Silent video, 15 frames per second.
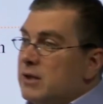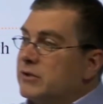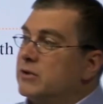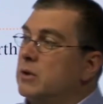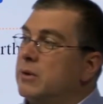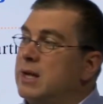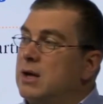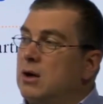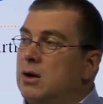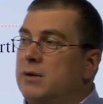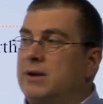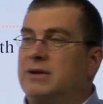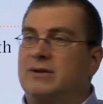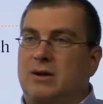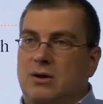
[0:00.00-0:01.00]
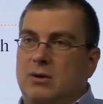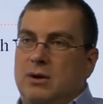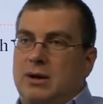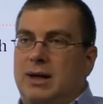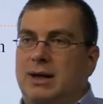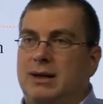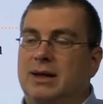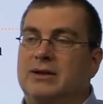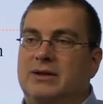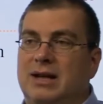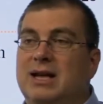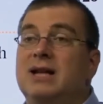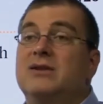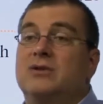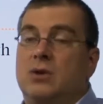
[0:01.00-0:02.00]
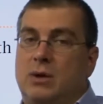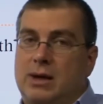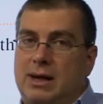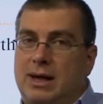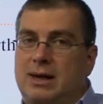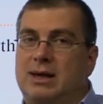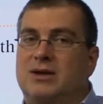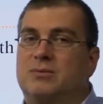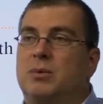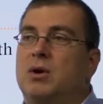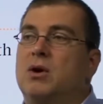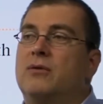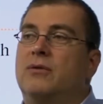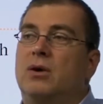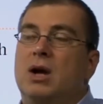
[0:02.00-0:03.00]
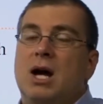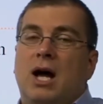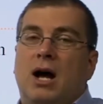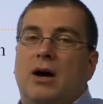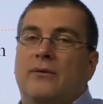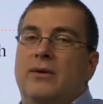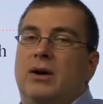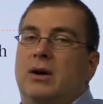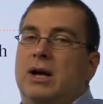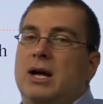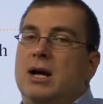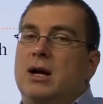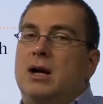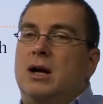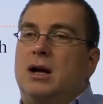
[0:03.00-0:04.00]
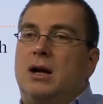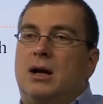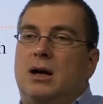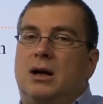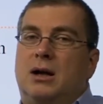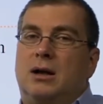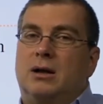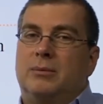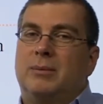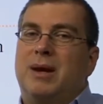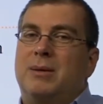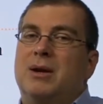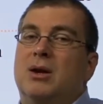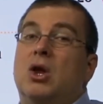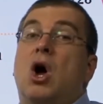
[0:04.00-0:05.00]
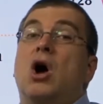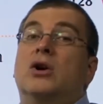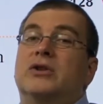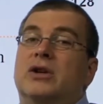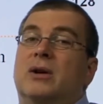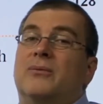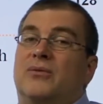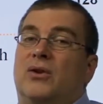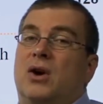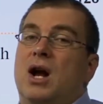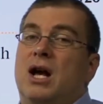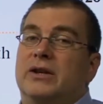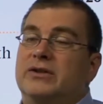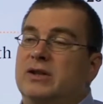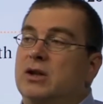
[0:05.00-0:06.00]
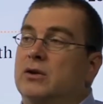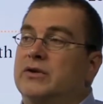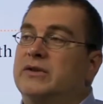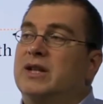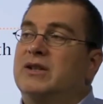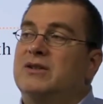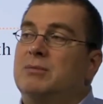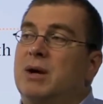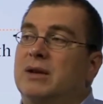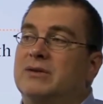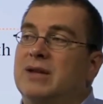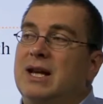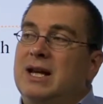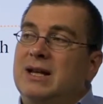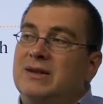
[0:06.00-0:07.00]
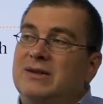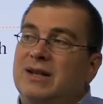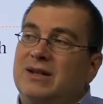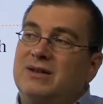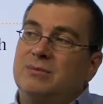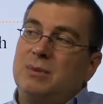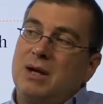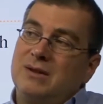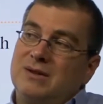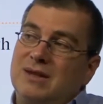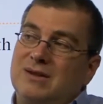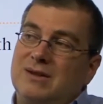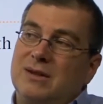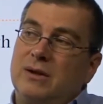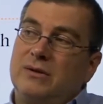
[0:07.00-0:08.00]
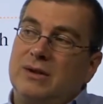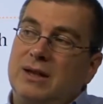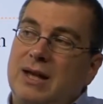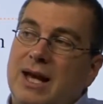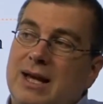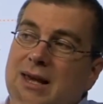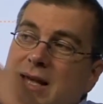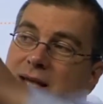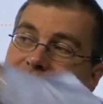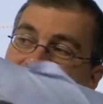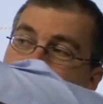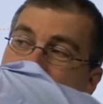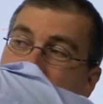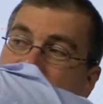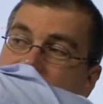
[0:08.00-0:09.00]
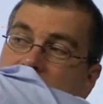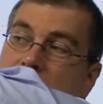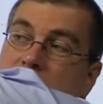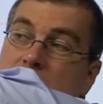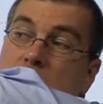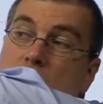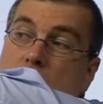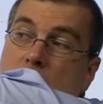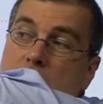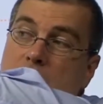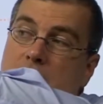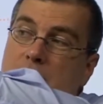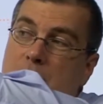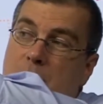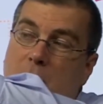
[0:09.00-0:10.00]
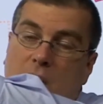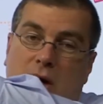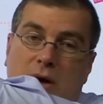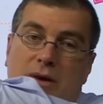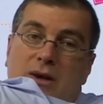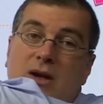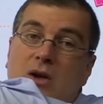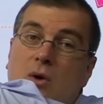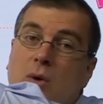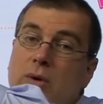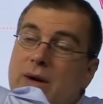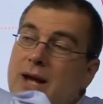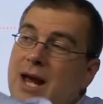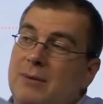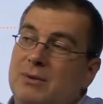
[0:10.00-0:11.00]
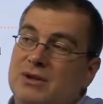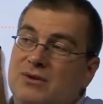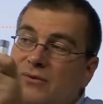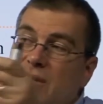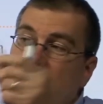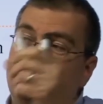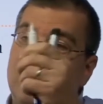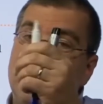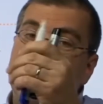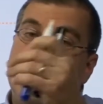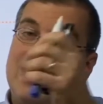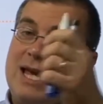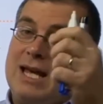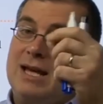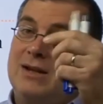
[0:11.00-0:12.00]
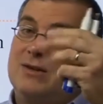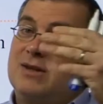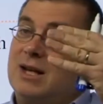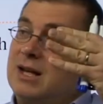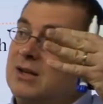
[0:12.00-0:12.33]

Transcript: so the Earth isn't going like this, it is going like this, but over a very, maybe long term for us, 6 months. 6 months it's tilted like this, so the northern part, the northern hemisphere, is